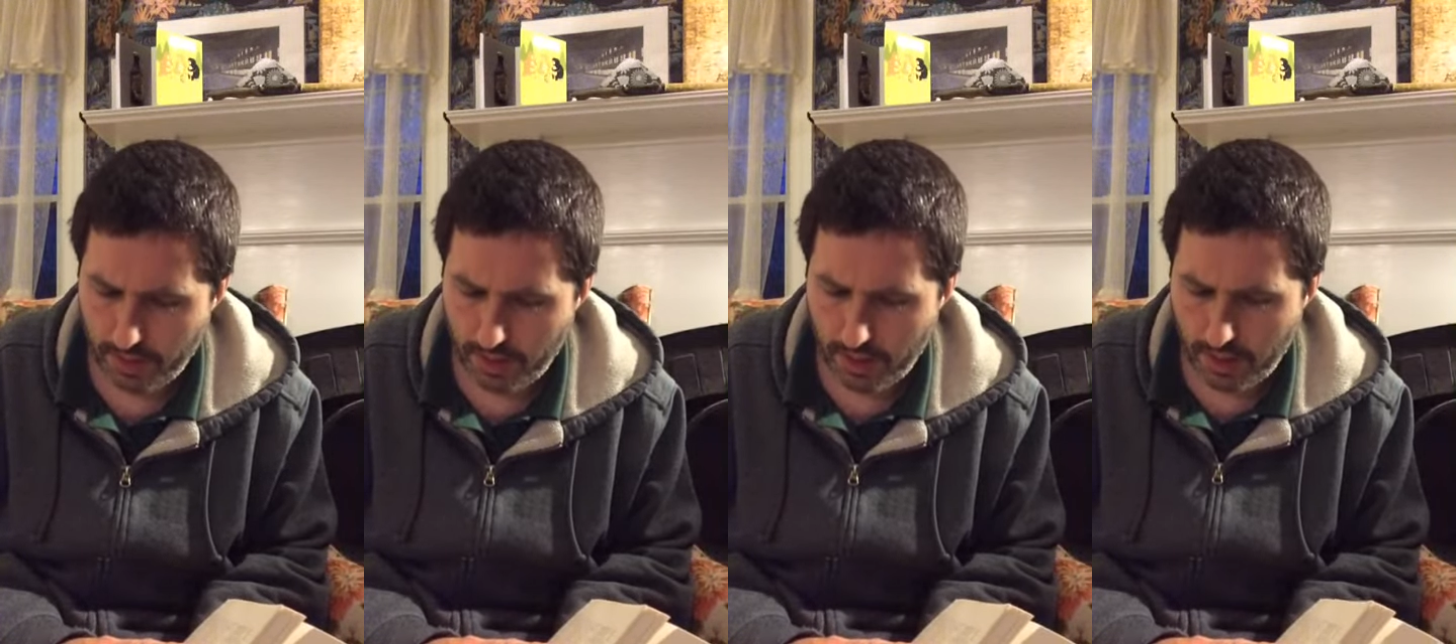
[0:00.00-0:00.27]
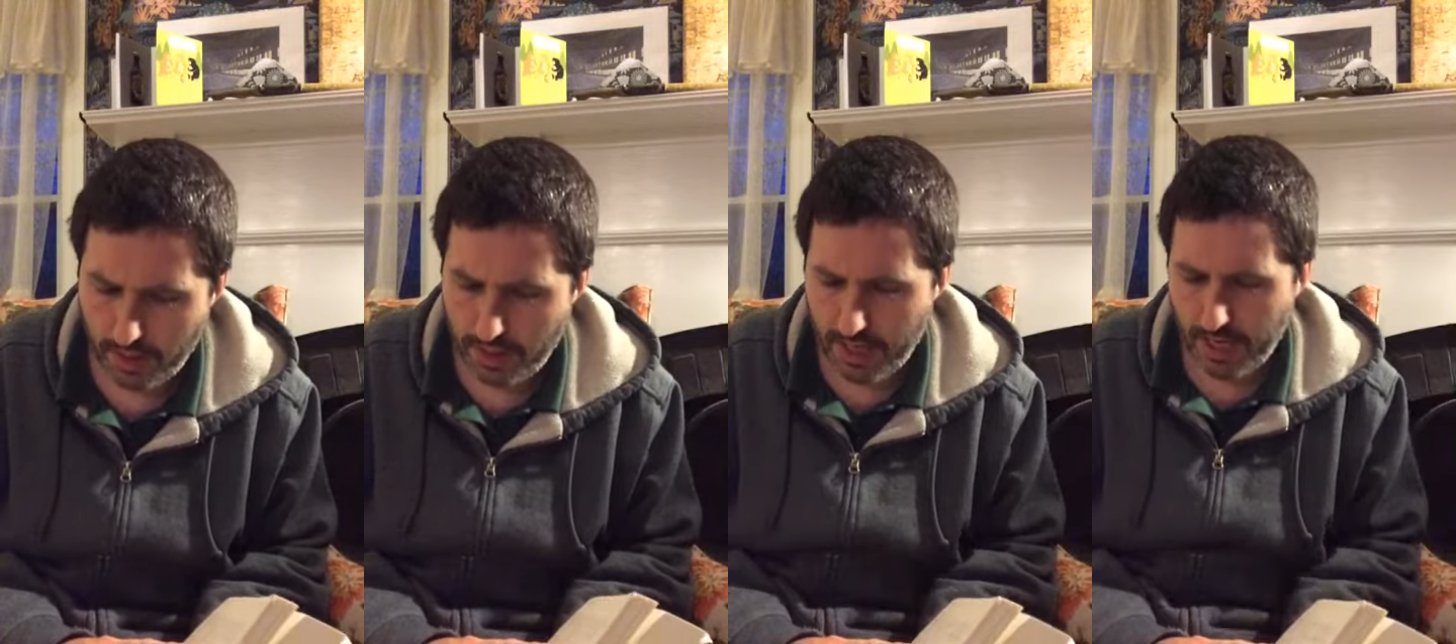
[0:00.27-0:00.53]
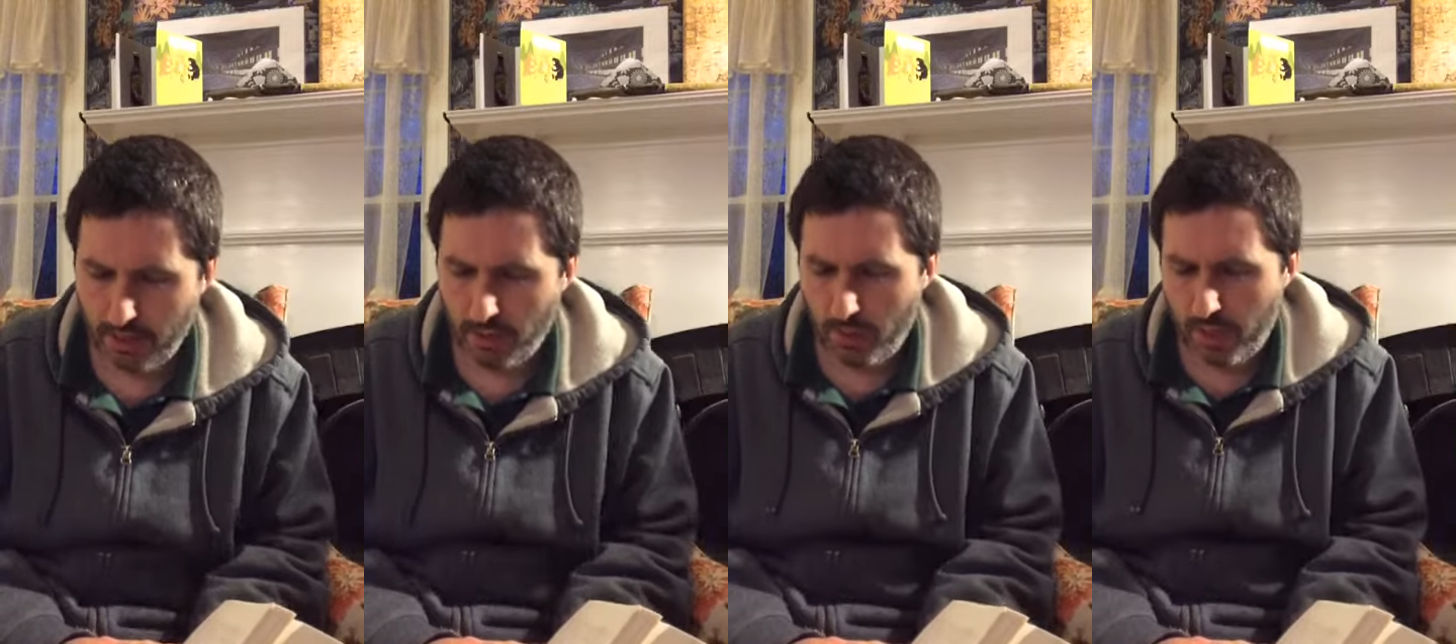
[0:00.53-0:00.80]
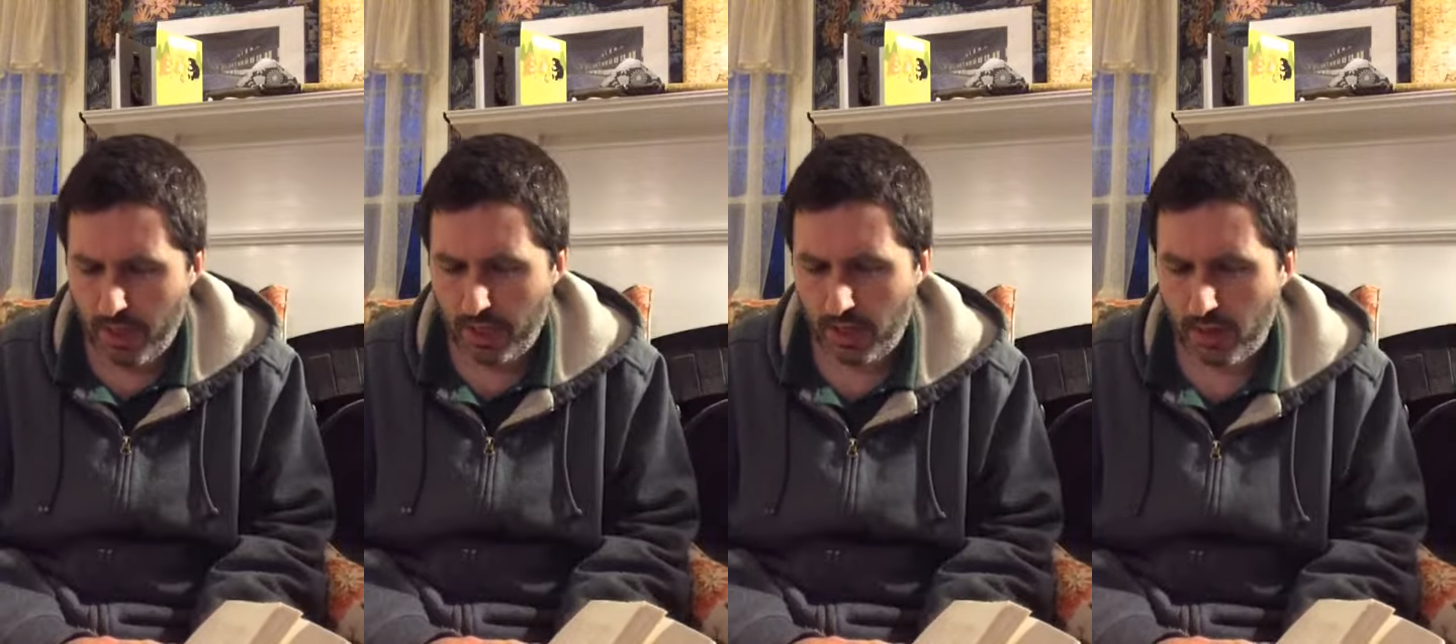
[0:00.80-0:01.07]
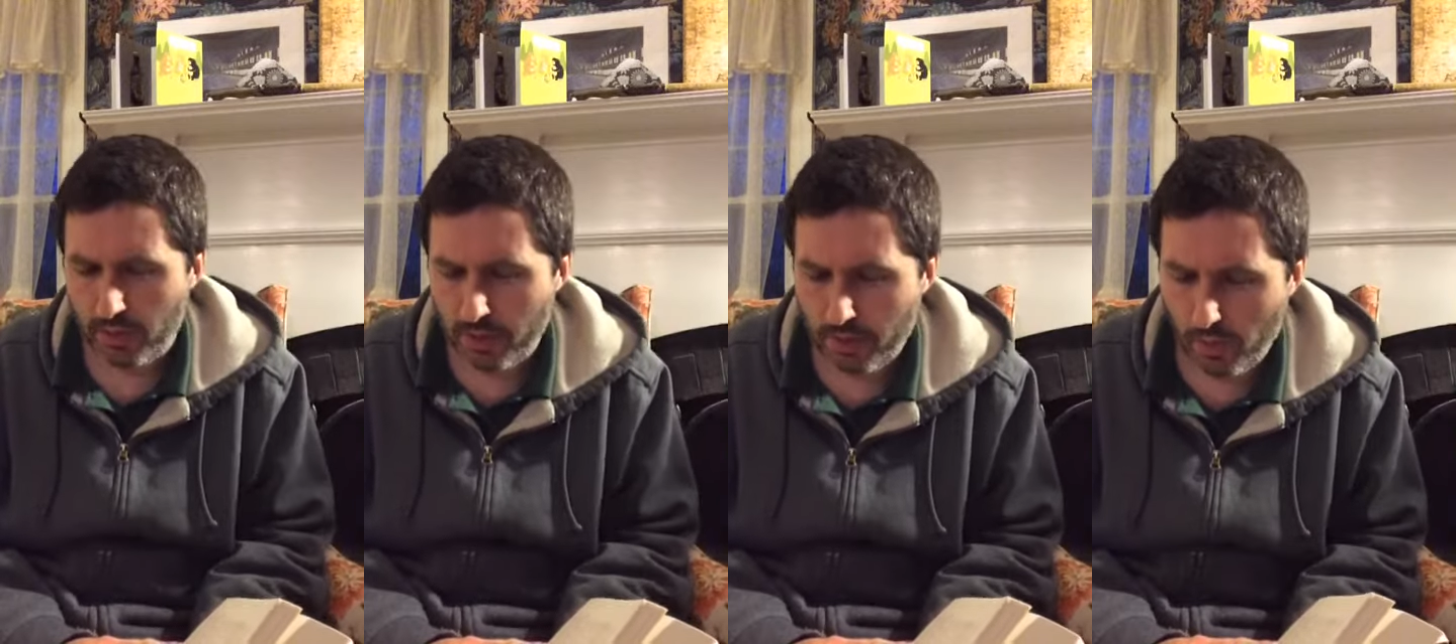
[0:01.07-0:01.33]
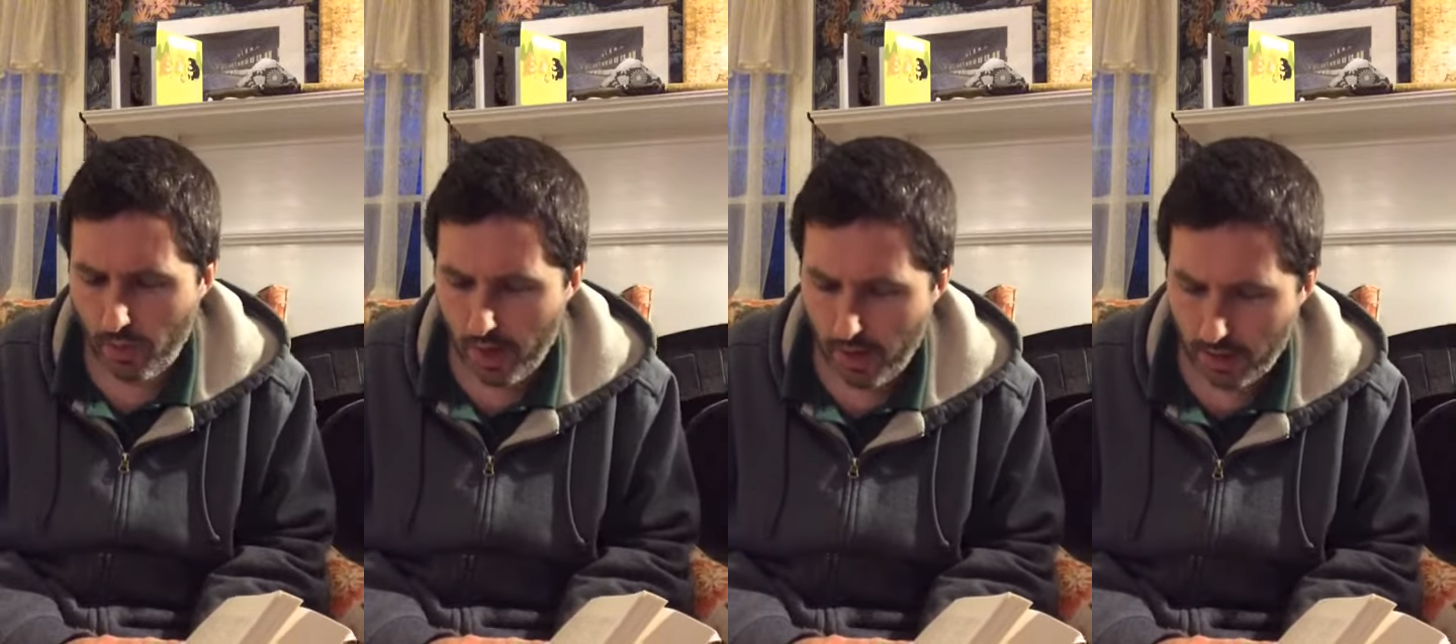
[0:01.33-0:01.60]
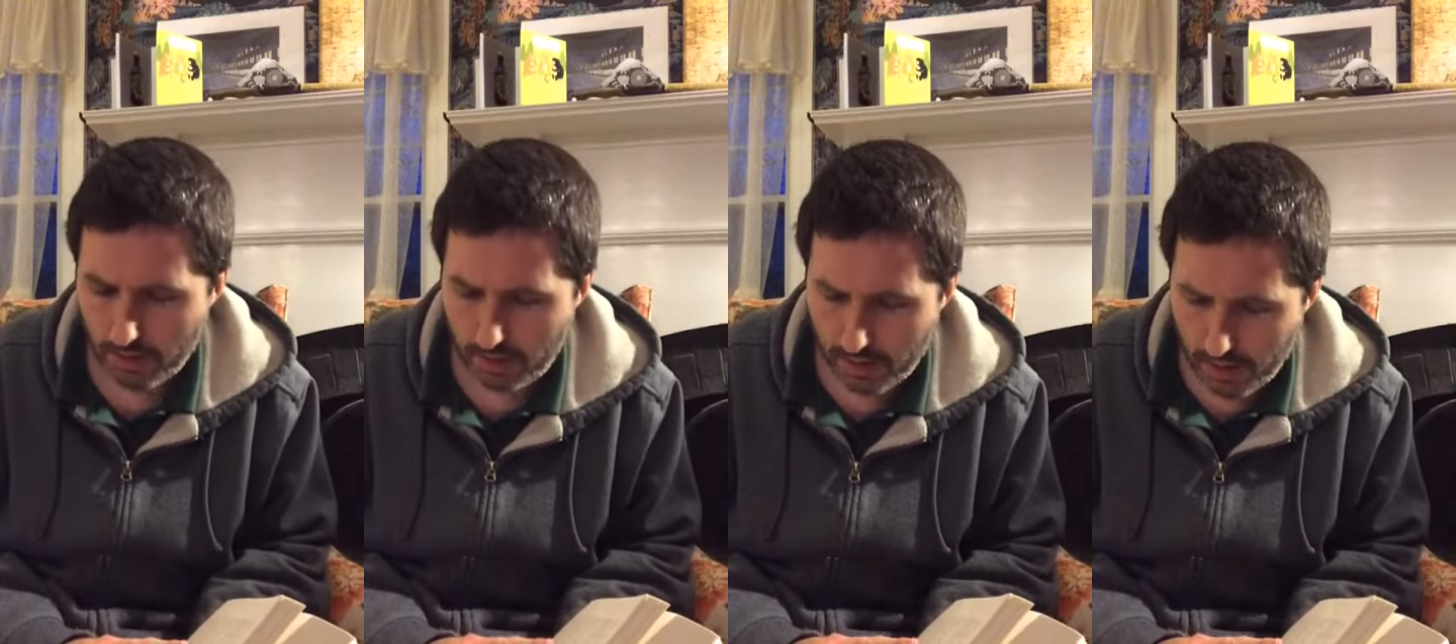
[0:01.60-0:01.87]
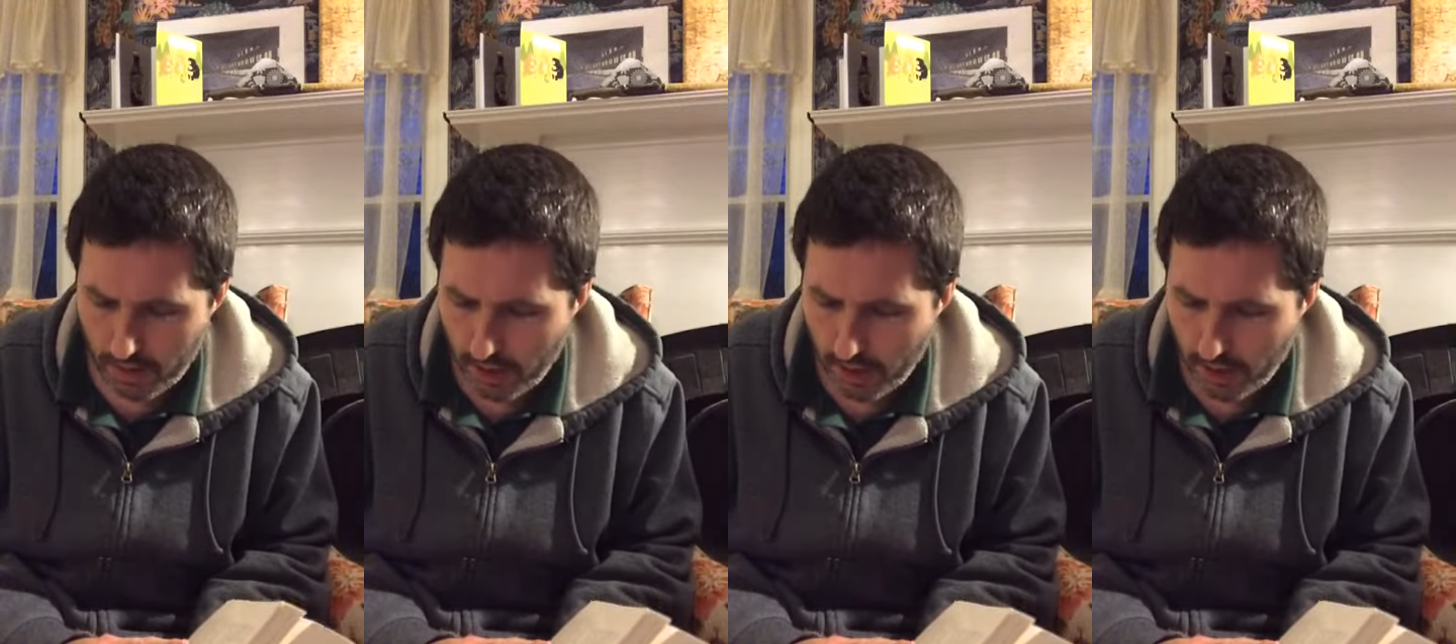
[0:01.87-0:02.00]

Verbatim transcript: Contact will be alone as well.